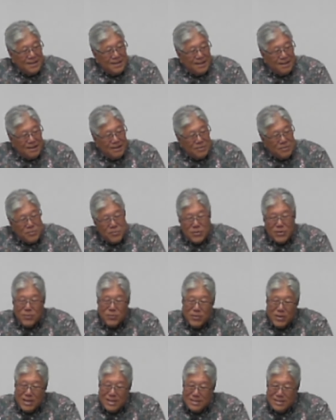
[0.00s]
Uh, we,
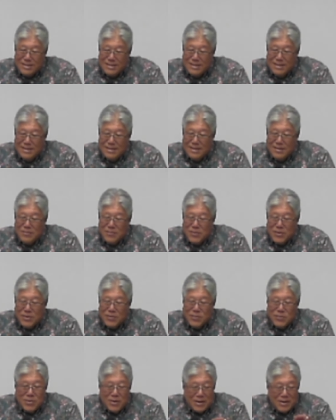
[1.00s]
we, can see that one
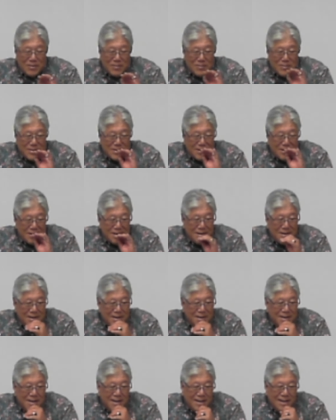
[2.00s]
who comes, uh,
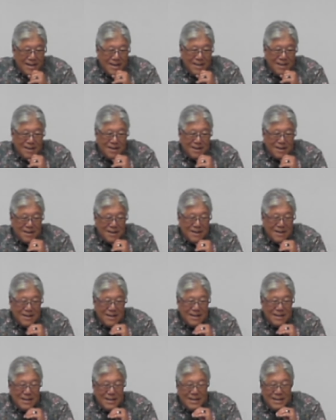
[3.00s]
he, uh,
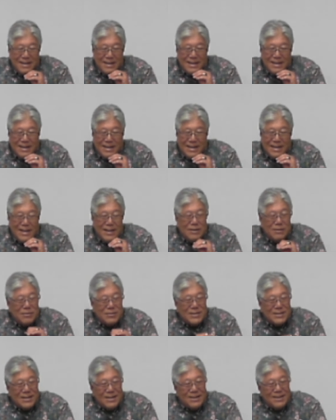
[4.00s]
he
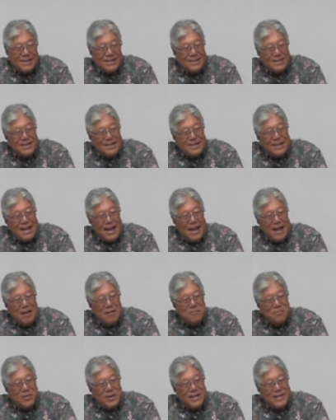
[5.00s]
looks like a
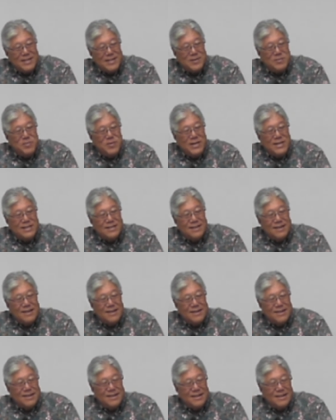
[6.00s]
lamb, but he speaks
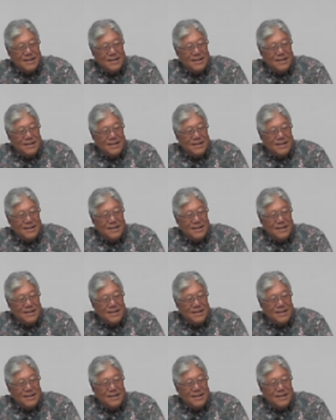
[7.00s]
like a,